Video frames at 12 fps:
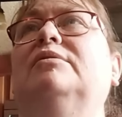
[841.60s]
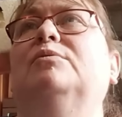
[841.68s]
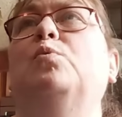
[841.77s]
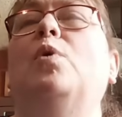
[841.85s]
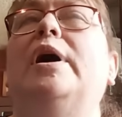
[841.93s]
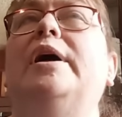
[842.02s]

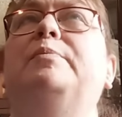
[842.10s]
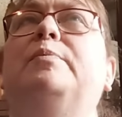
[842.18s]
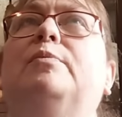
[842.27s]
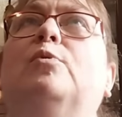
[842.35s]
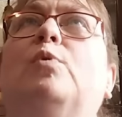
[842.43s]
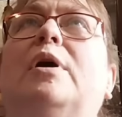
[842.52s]
One,
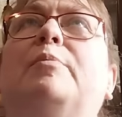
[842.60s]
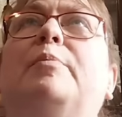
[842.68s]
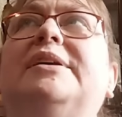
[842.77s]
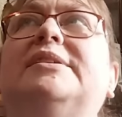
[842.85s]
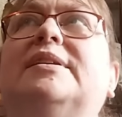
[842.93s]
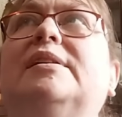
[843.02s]
well,
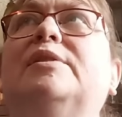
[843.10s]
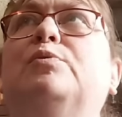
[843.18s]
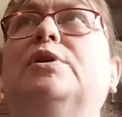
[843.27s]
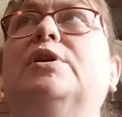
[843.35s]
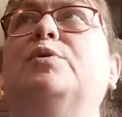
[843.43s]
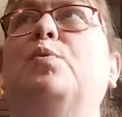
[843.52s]
basically
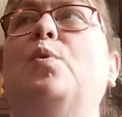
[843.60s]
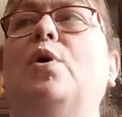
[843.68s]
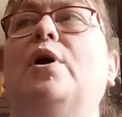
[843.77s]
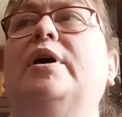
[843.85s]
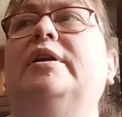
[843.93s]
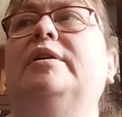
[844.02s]
really
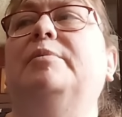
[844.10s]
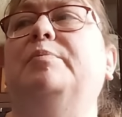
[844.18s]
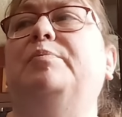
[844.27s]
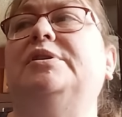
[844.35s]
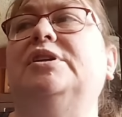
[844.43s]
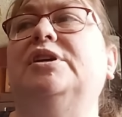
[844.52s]
one
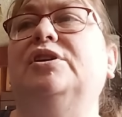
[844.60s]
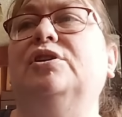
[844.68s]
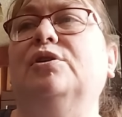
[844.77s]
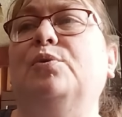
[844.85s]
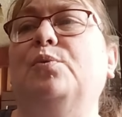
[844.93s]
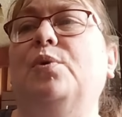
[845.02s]

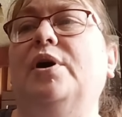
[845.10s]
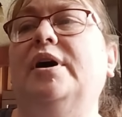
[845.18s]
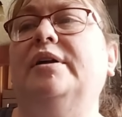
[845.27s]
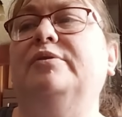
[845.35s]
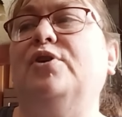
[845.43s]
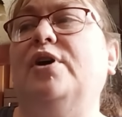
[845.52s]
particular
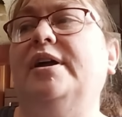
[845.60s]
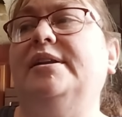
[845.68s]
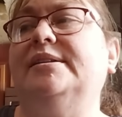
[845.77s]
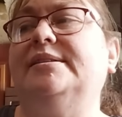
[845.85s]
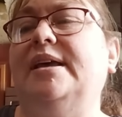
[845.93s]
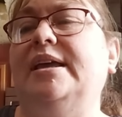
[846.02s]
one tried
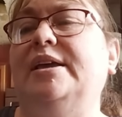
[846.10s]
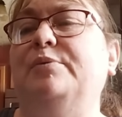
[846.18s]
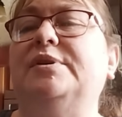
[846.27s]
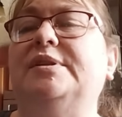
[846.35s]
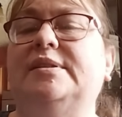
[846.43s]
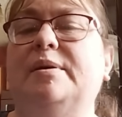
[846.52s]
to say he was